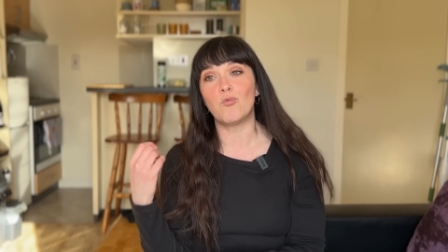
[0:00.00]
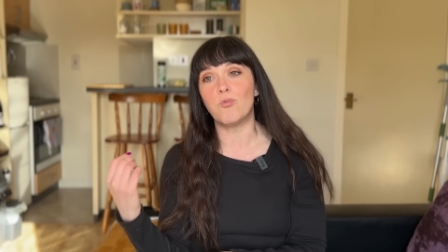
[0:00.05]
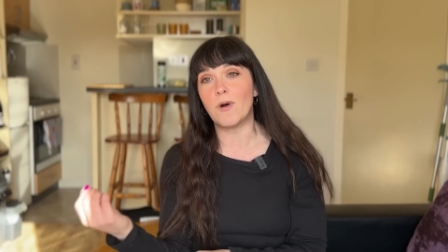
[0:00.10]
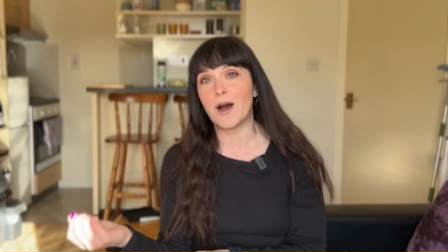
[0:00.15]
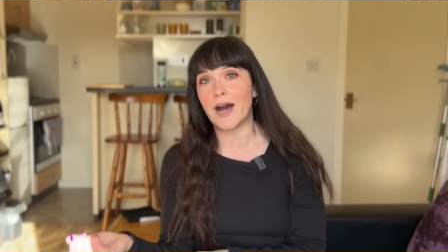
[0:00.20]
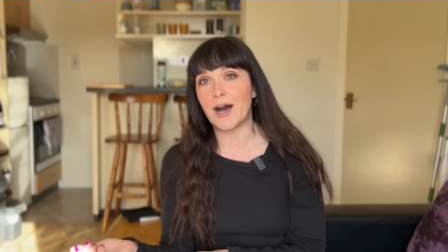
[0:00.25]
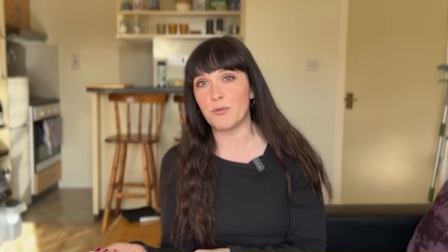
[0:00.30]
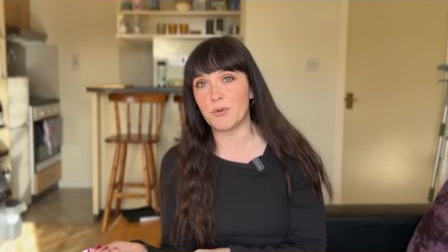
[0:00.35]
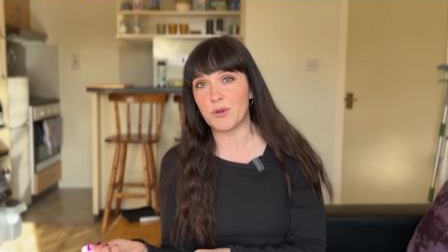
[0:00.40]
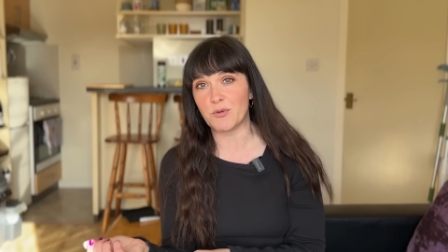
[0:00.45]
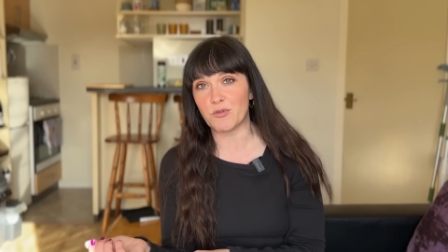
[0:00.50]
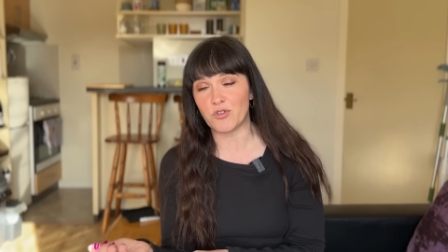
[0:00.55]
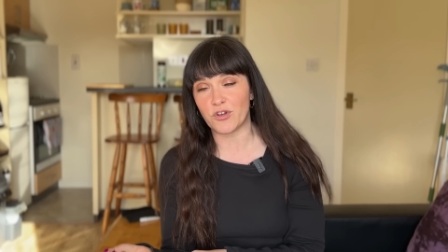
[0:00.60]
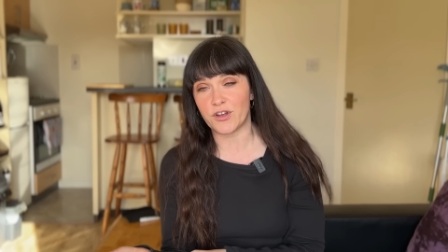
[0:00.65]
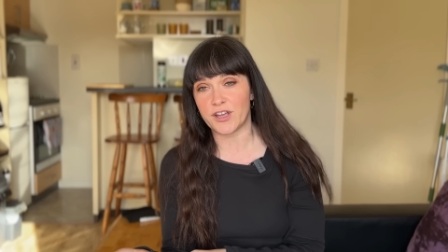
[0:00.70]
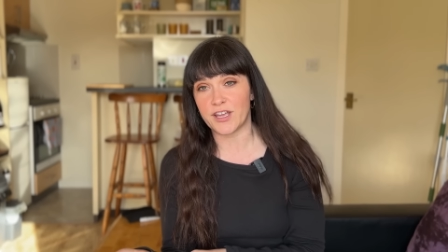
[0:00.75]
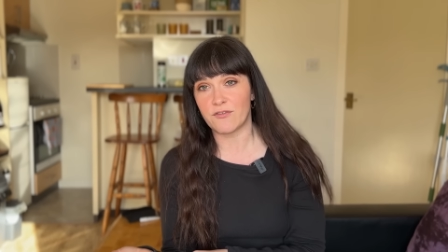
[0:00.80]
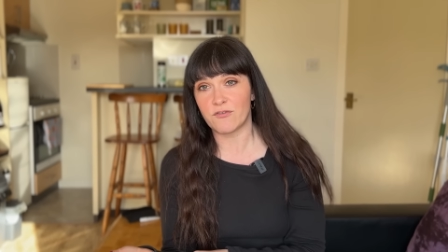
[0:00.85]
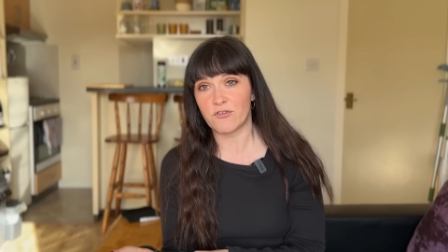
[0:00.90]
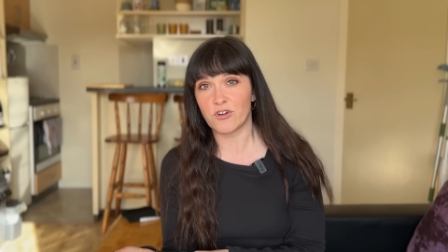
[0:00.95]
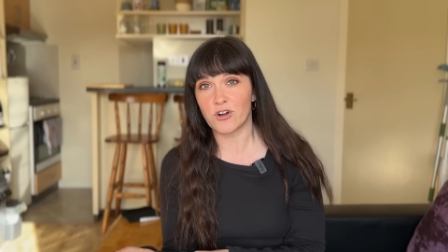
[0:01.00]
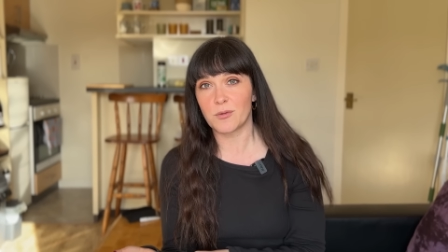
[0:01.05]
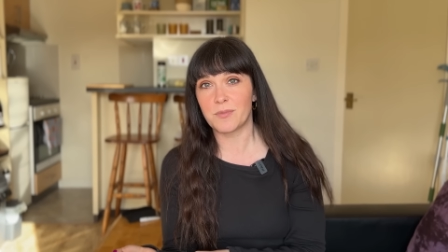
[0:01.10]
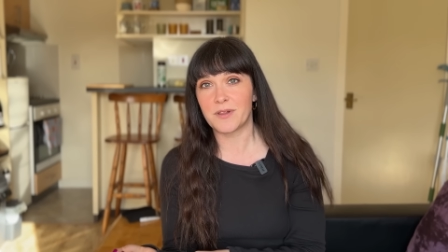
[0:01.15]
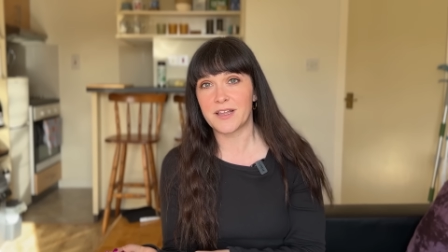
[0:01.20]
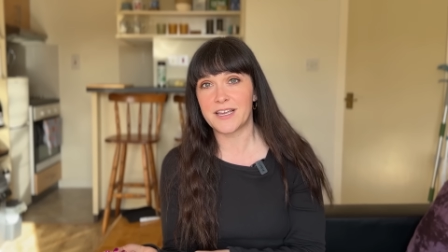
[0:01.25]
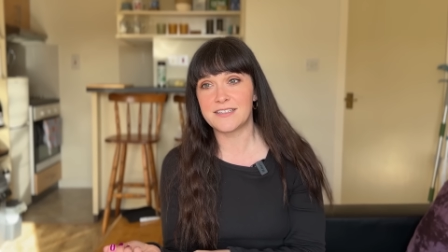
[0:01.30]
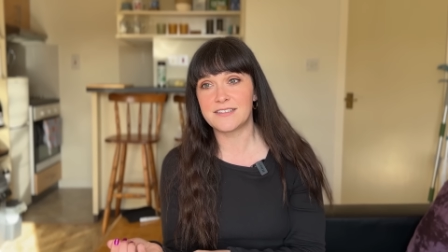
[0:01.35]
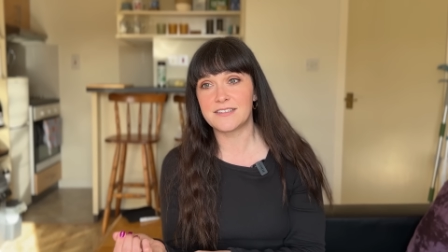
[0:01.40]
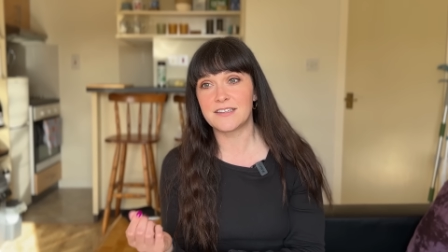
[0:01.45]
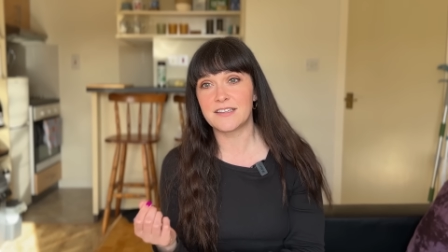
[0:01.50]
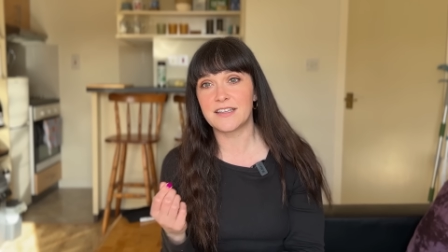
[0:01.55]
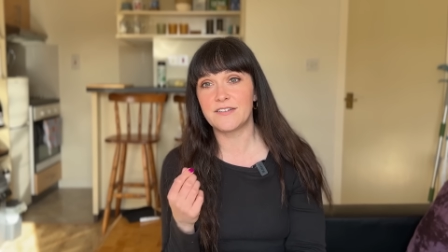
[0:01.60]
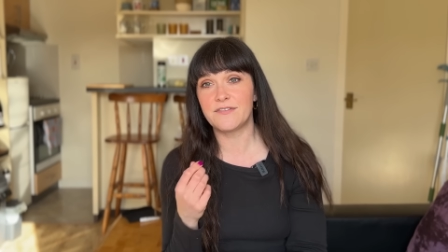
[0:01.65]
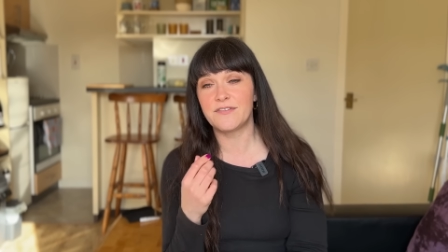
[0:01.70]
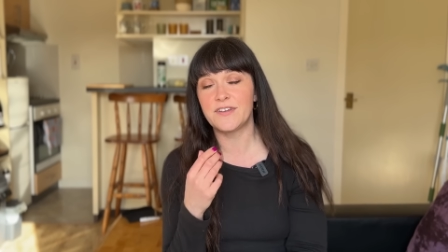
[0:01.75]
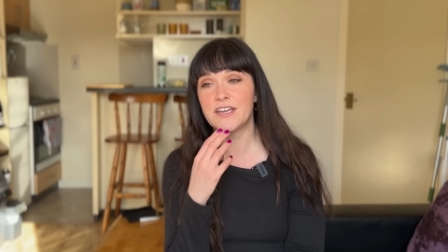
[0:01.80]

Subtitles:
while we were looking for a place to live